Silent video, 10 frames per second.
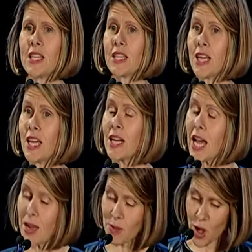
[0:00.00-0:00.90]
Tonight,
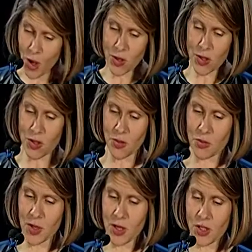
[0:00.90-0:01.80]
I'm also
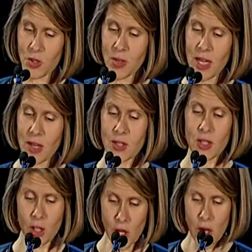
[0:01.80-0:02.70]
thrilled to announce
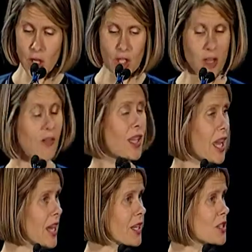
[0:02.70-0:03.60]
the launch of the
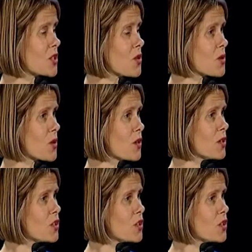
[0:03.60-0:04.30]
Catalyst Accord